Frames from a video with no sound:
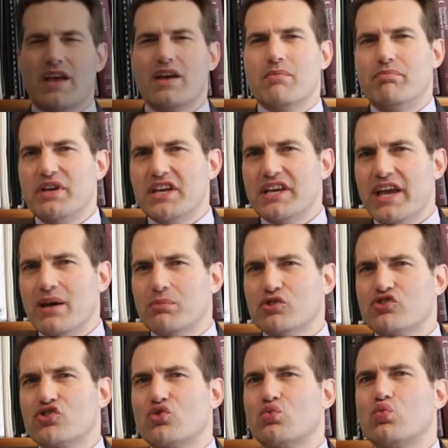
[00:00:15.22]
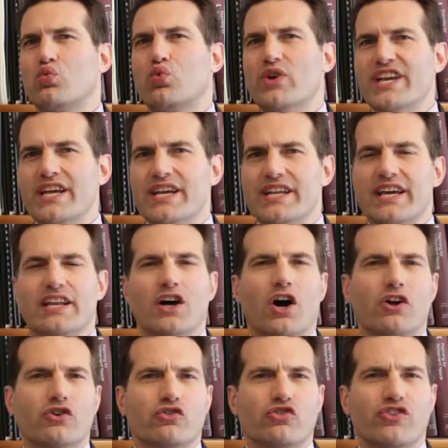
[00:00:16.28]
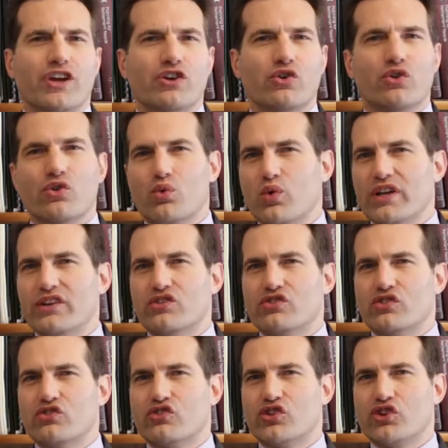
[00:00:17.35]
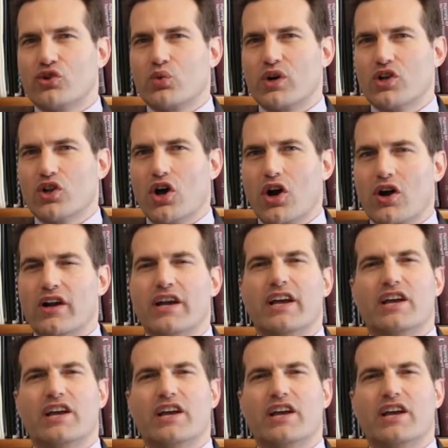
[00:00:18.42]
Being able to read and understand who the witnesses to your will are